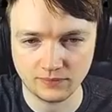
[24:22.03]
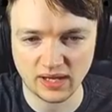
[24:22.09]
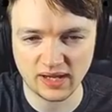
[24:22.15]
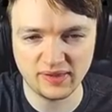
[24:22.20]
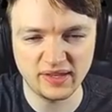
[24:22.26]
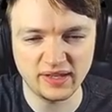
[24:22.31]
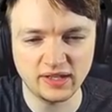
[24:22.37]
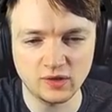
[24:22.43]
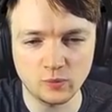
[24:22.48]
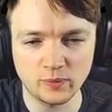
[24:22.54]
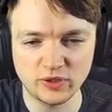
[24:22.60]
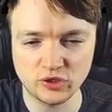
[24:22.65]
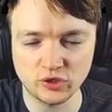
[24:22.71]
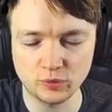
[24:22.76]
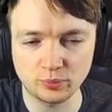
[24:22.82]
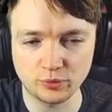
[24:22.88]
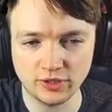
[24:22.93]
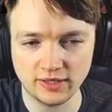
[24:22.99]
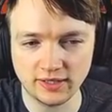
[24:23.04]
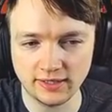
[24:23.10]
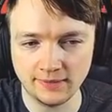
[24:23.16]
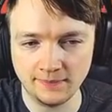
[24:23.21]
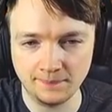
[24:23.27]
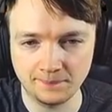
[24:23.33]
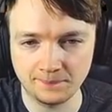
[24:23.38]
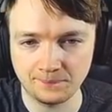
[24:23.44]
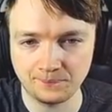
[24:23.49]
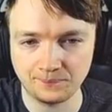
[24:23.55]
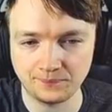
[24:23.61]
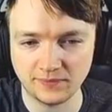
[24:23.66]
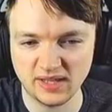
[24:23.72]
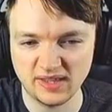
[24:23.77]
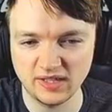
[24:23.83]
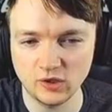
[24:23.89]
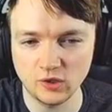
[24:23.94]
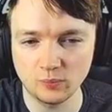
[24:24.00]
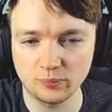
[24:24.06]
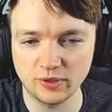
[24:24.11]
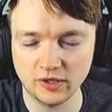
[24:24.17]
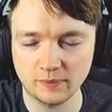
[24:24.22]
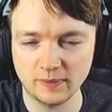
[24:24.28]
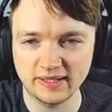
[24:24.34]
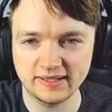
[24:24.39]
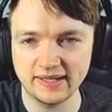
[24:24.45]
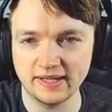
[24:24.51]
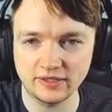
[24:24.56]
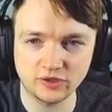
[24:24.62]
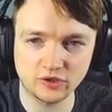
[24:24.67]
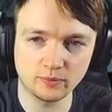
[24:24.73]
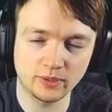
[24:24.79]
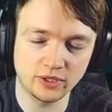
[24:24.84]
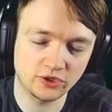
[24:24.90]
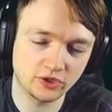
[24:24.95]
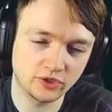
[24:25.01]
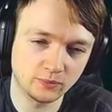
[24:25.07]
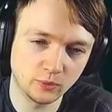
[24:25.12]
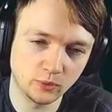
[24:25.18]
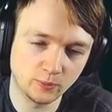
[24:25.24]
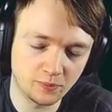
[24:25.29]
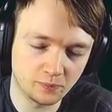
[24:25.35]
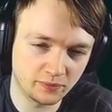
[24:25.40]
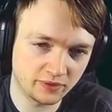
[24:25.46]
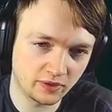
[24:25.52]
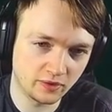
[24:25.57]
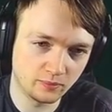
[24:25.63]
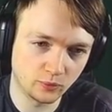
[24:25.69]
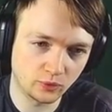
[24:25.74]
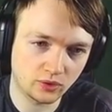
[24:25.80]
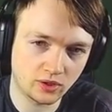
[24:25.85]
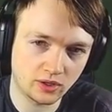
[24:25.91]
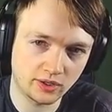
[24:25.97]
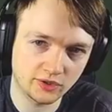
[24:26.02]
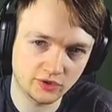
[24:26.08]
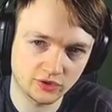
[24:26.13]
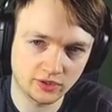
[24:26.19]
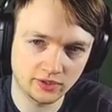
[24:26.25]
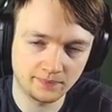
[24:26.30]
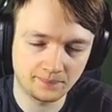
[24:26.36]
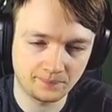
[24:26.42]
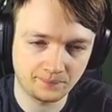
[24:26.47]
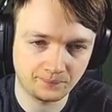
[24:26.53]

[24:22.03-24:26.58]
I think it'll be too bricky. I think it'll brick my deck too much at the moment without more card draw.